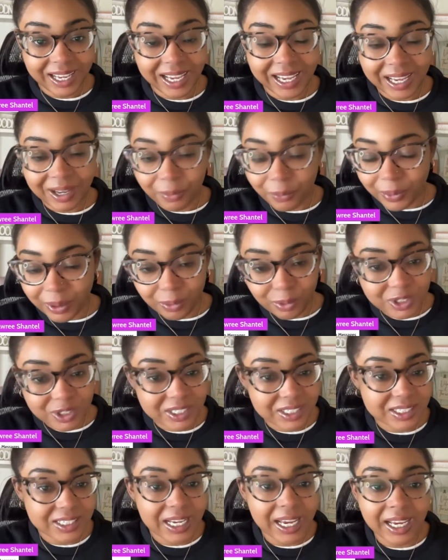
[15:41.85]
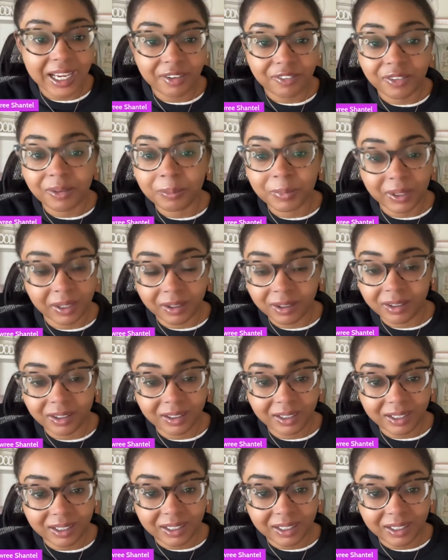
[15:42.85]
And we will just take it from there